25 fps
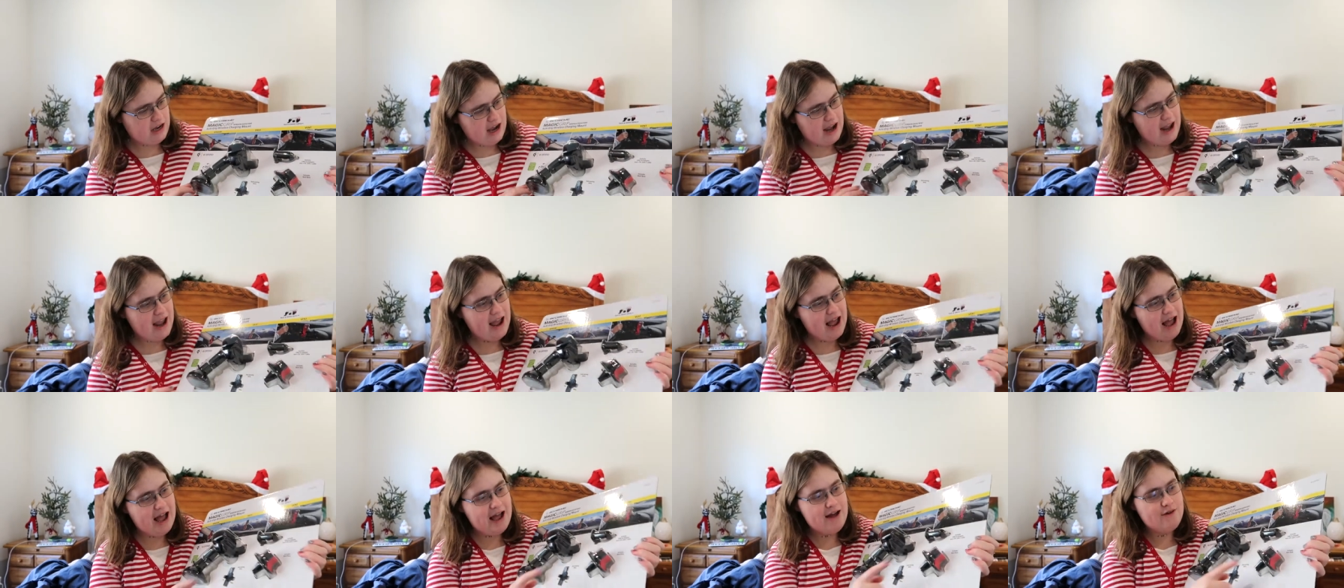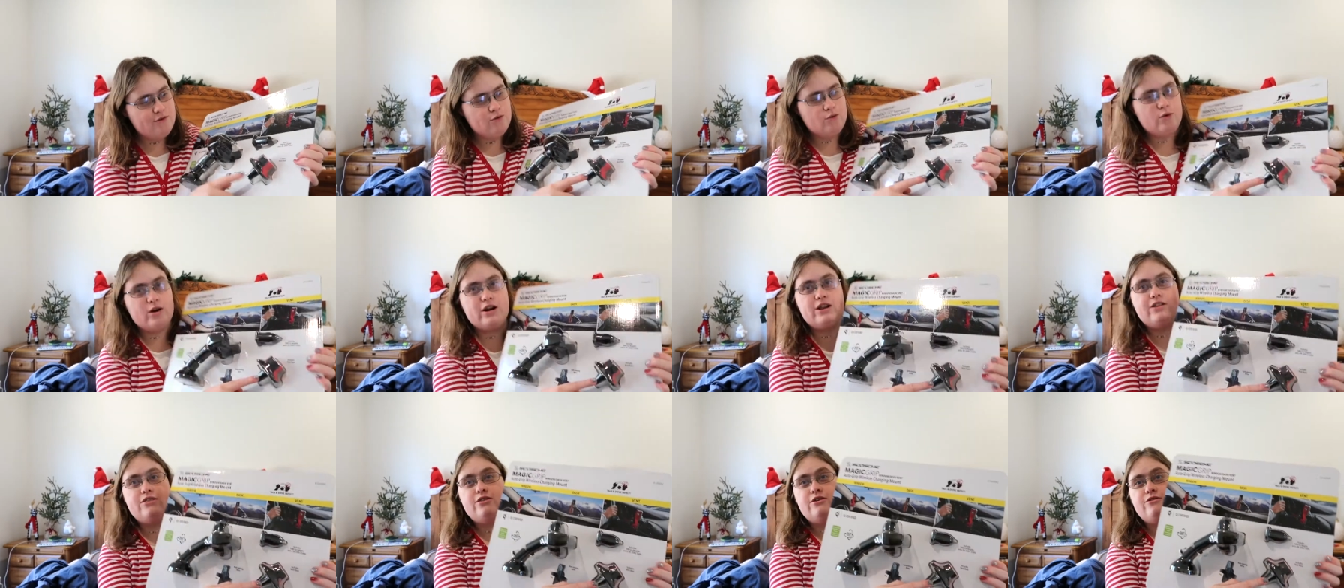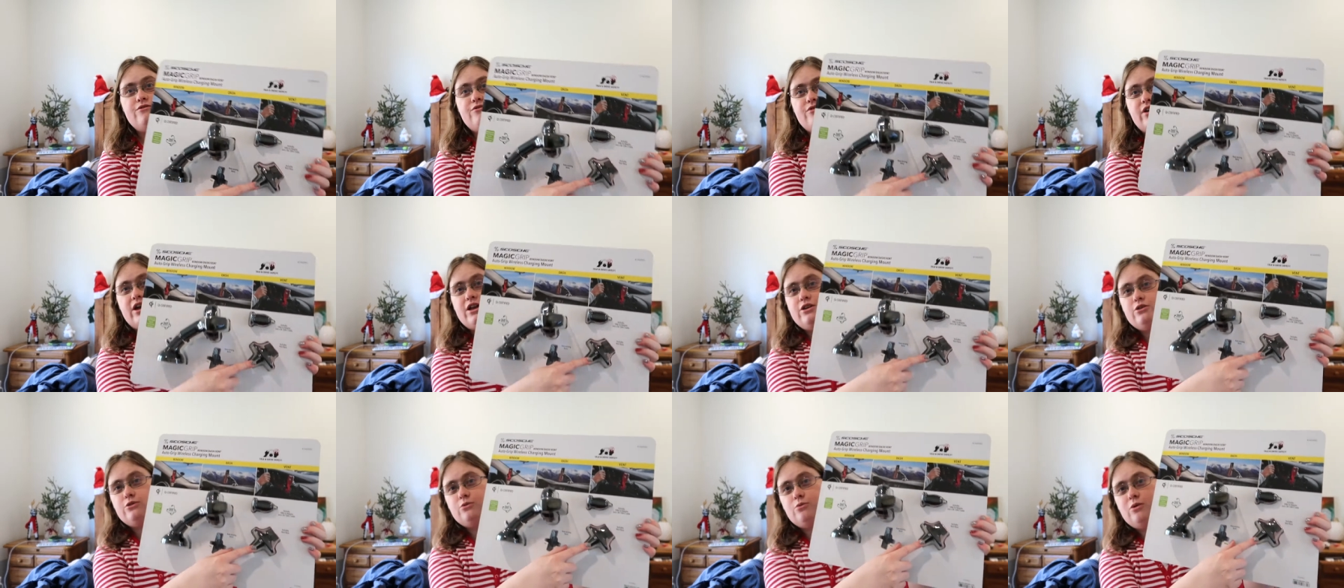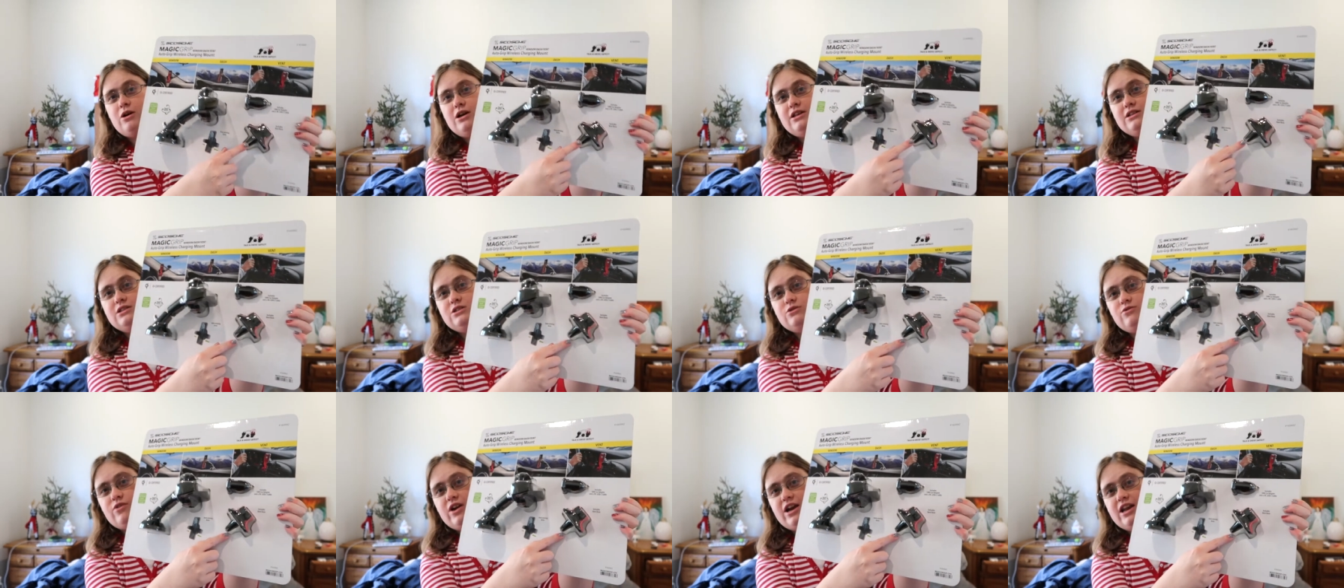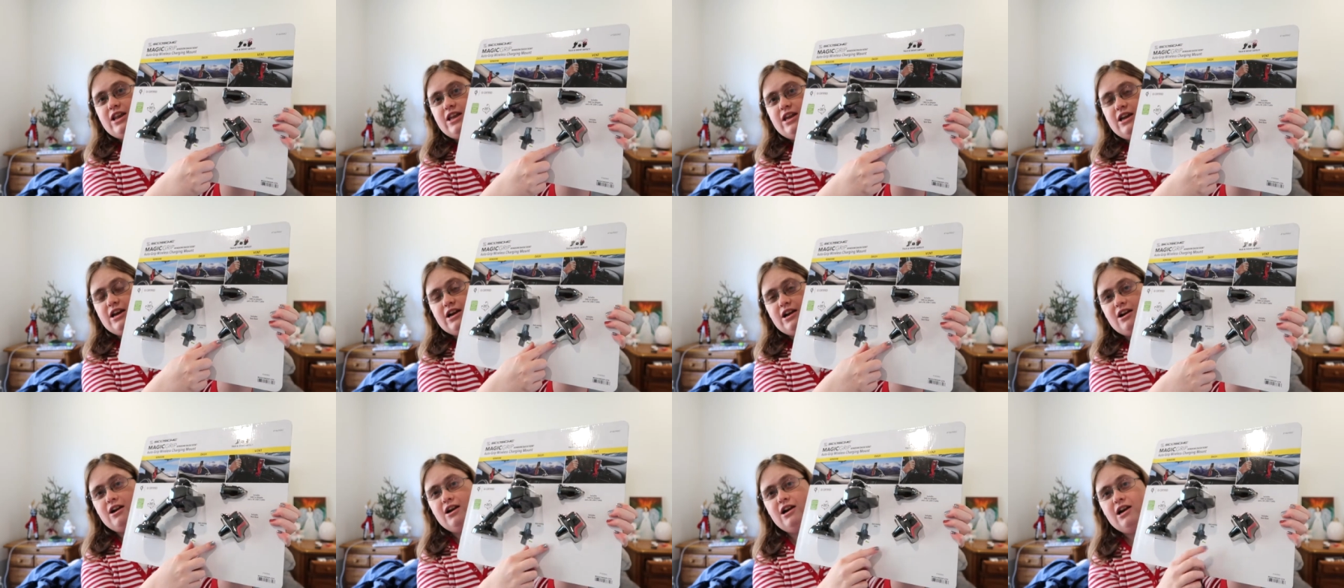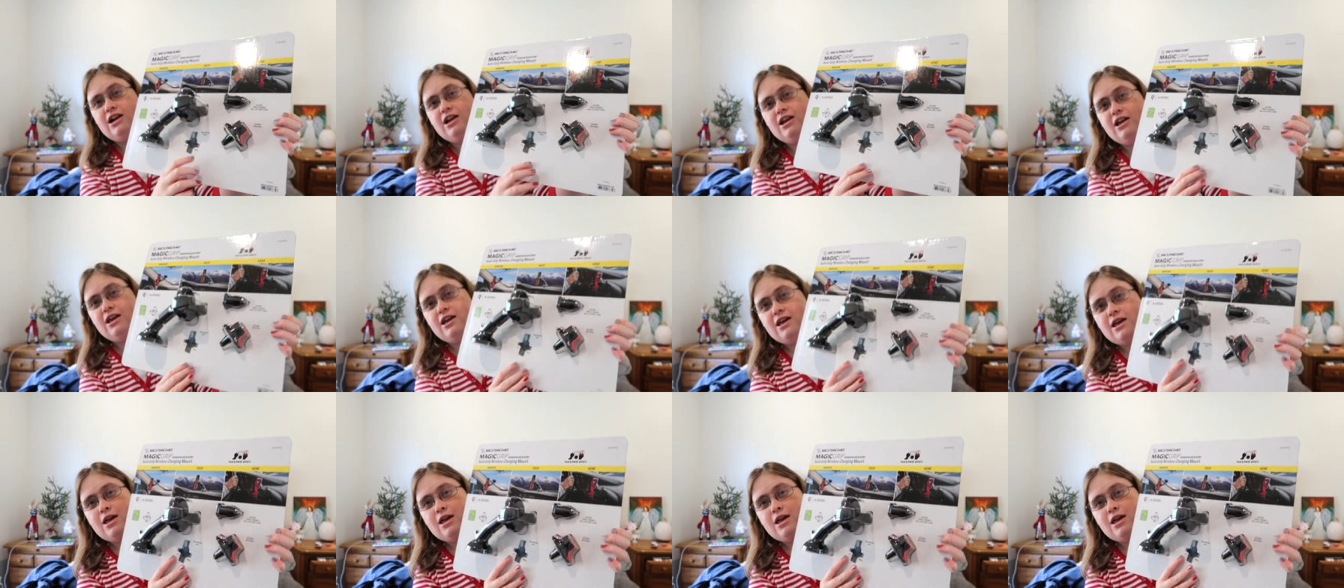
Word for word: I have one of the vent ones right here,